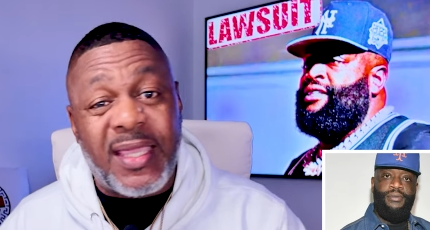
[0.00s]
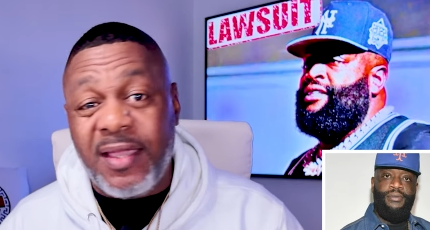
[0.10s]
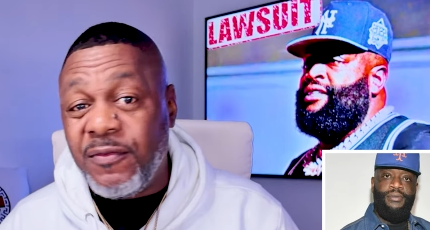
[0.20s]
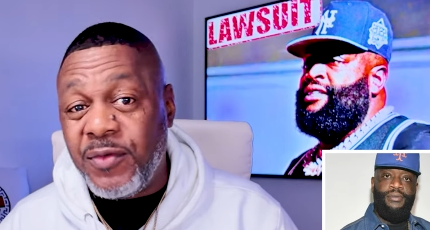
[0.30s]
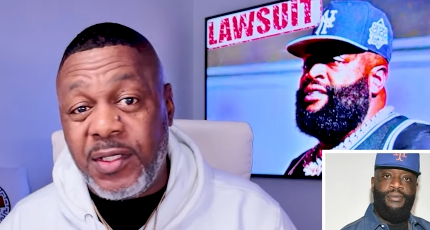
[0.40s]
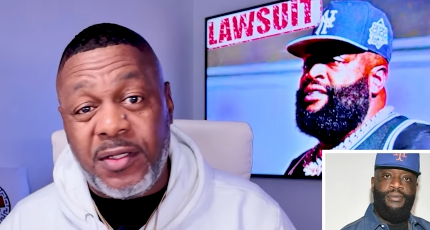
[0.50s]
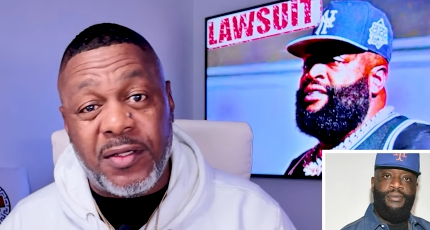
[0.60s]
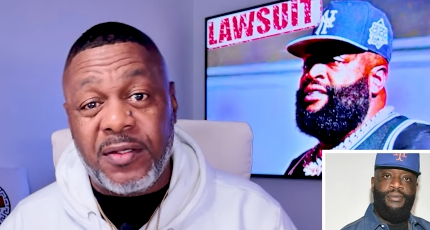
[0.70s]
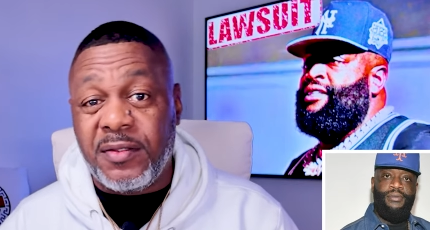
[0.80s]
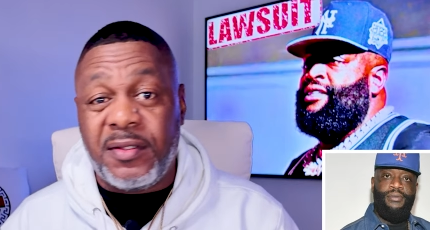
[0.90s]
Speaker 1: every
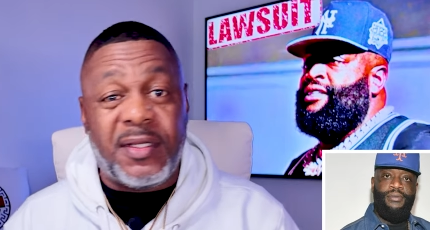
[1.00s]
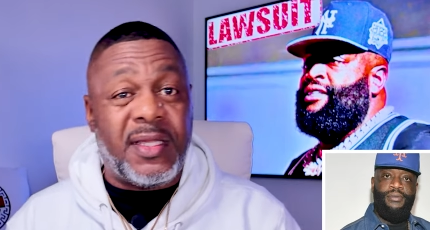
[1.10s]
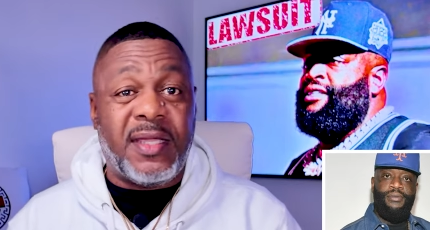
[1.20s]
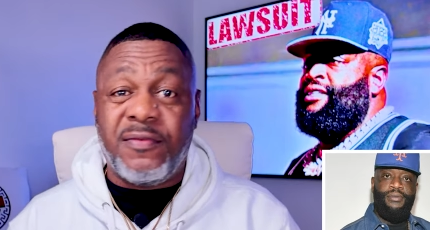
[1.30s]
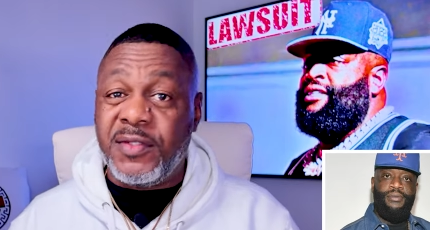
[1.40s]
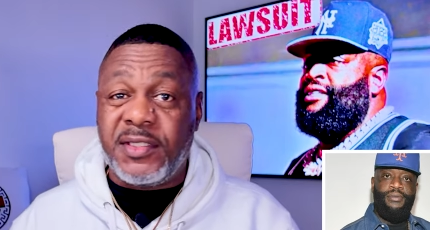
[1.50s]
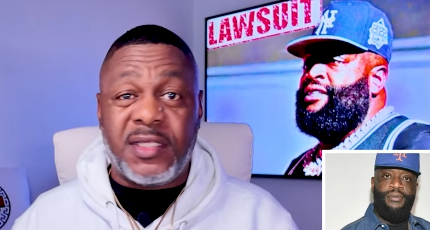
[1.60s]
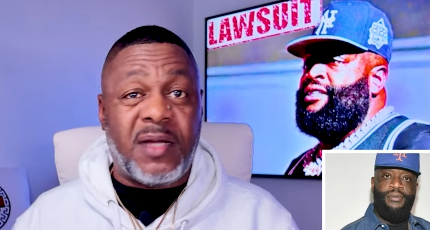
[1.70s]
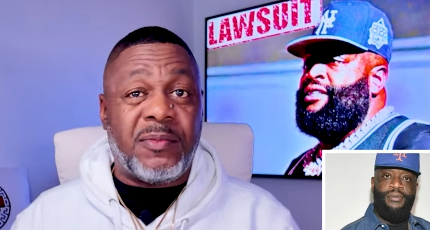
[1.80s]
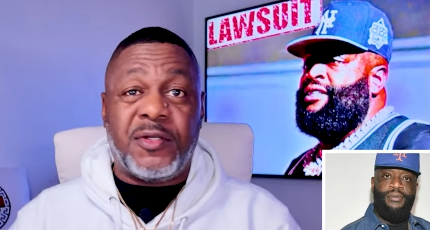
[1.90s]
year. Every
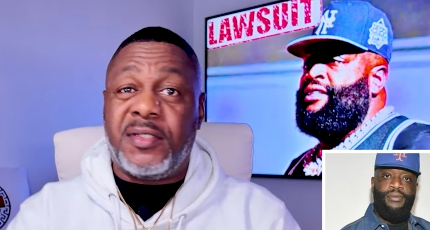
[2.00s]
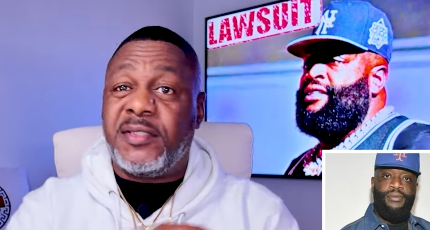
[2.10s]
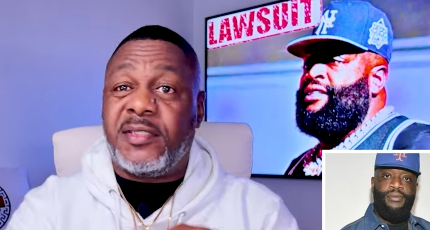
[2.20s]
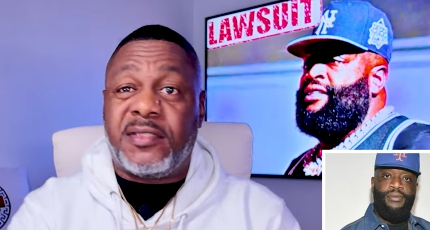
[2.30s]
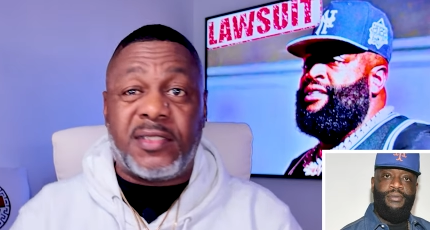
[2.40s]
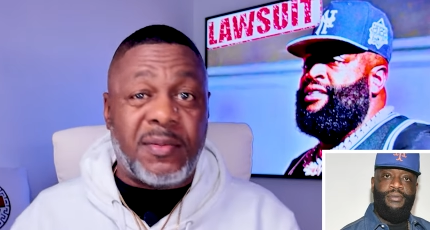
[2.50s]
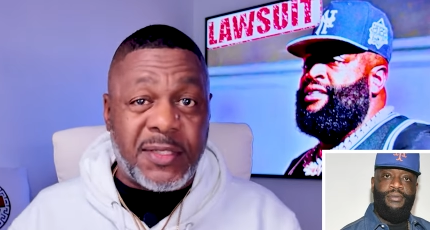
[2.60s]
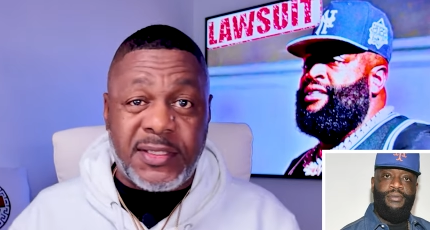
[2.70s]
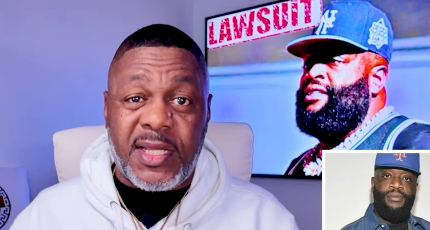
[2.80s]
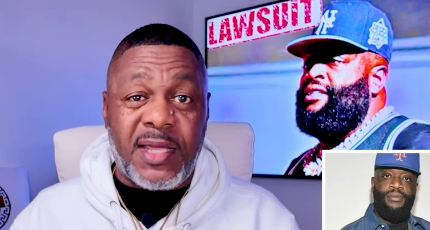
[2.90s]
summer, it's a
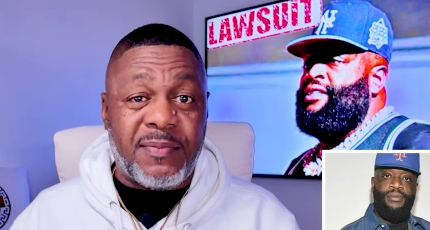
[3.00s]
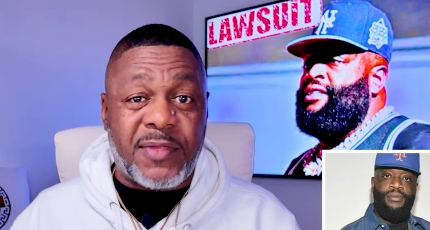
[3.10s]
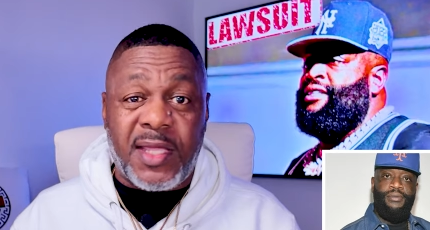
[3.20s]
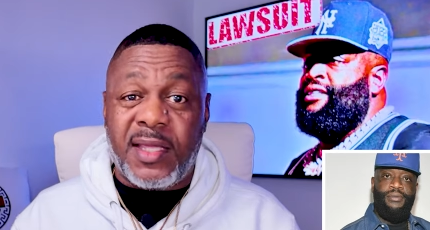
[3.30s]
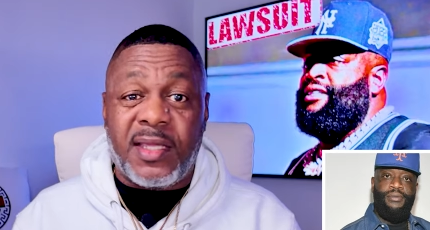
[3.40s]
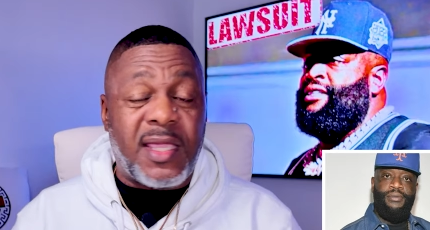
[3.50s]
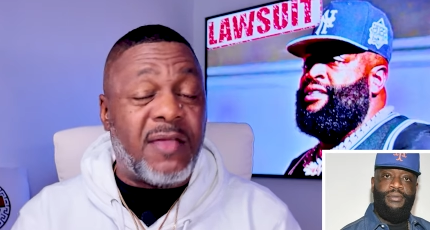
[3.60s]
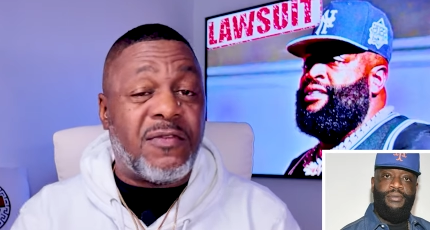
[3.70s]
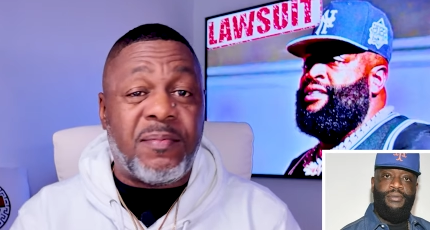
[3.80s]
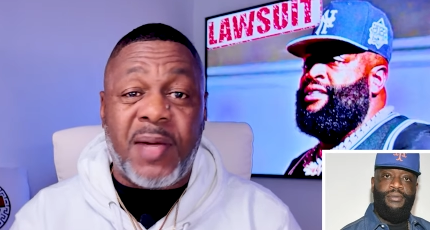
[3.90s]
summertime thing.
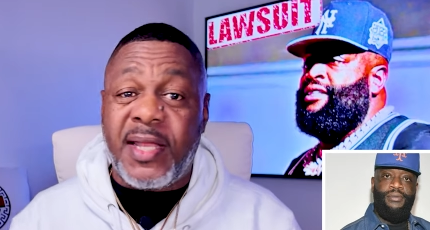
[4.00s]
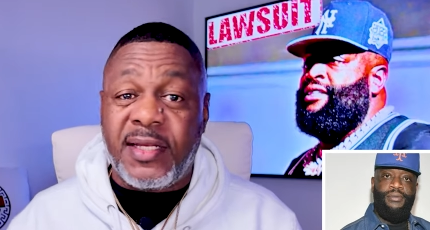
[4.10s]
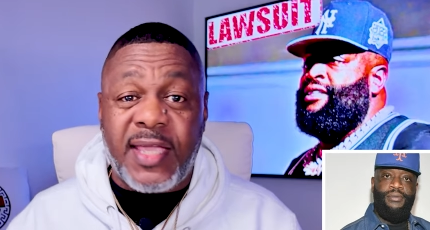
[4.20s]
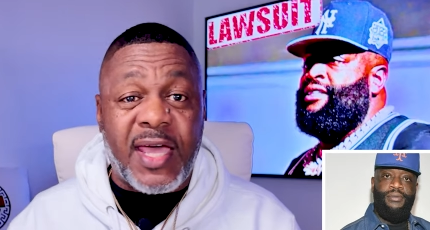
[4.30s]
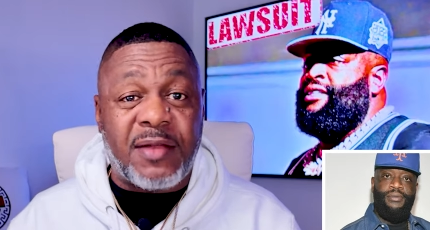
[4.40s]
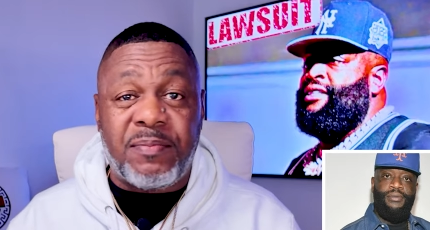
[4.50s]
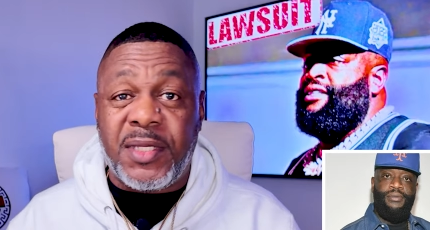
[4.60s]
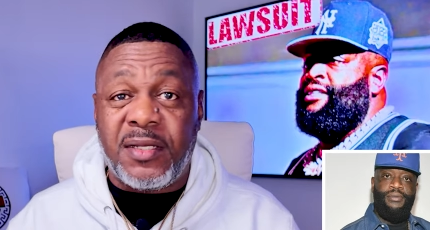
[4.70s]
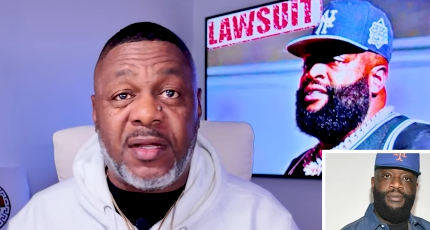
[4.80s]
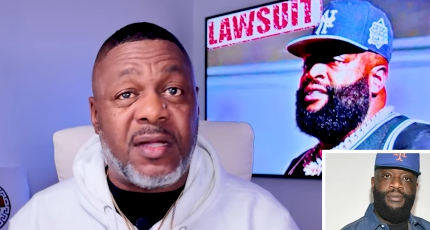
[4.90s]
Everybody gotta
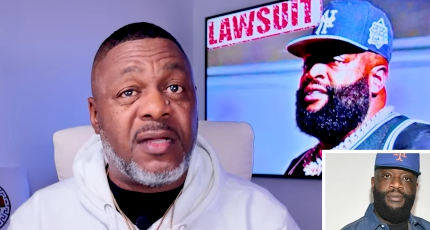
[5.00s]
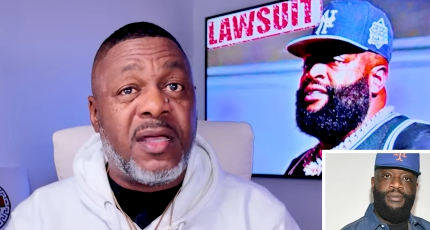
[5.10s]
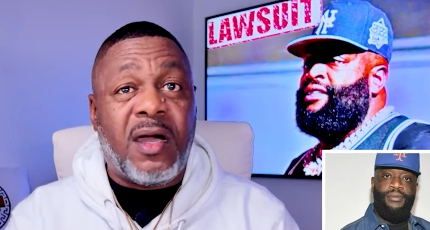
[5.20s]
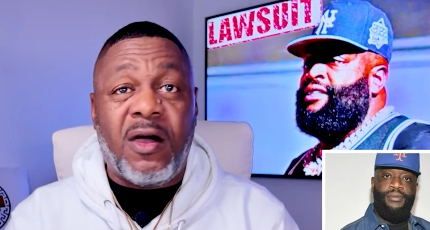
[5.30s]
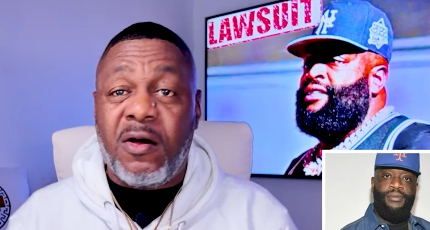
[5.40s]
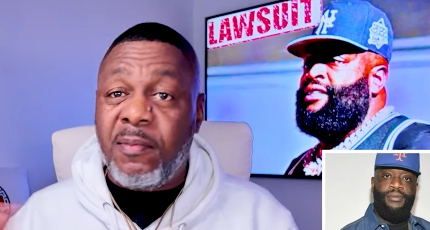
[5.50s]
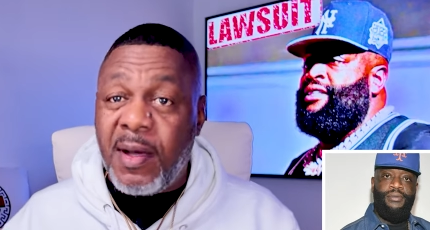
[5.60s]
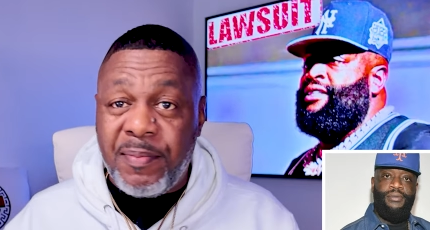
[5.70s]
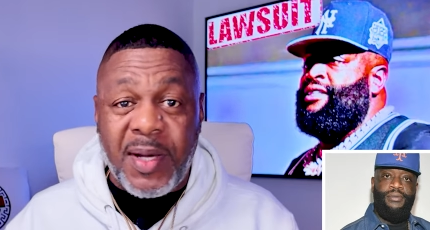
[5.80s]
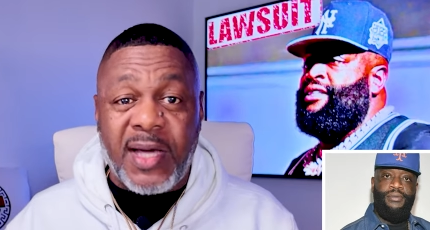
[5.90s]
be there. All
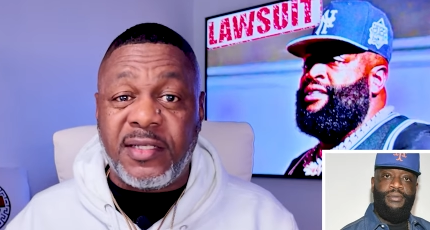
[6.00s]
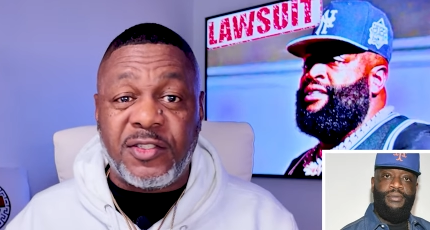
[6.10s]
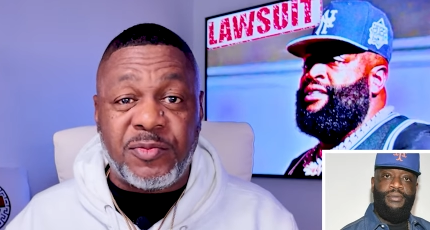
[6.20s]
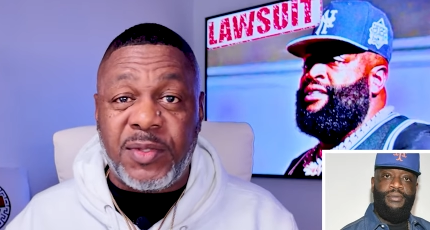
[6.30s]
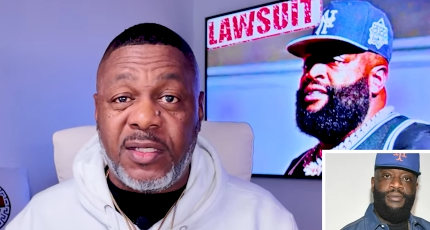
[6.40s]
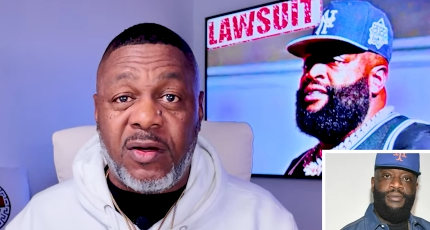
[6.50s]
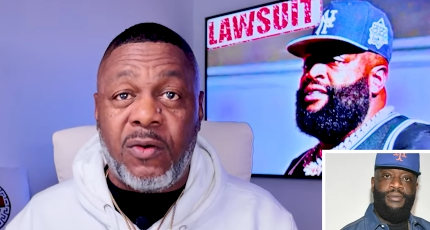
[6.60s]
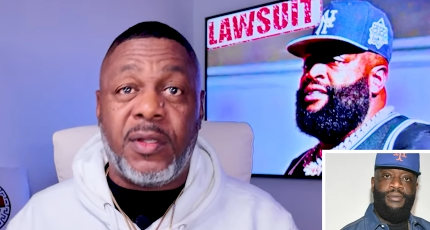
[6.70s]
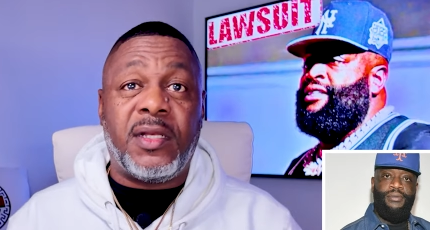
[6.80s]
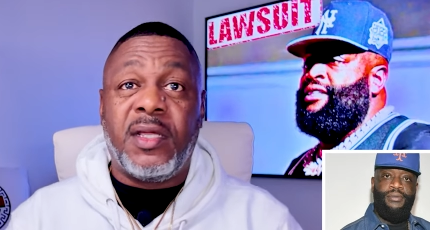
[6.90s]
my partners be
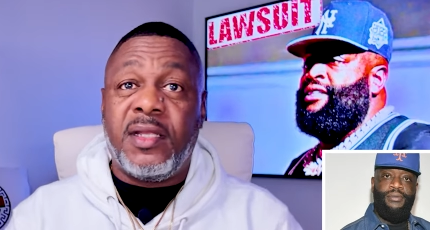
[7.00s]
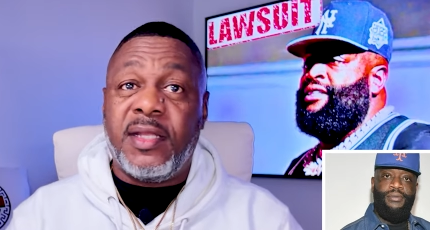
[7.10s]
going.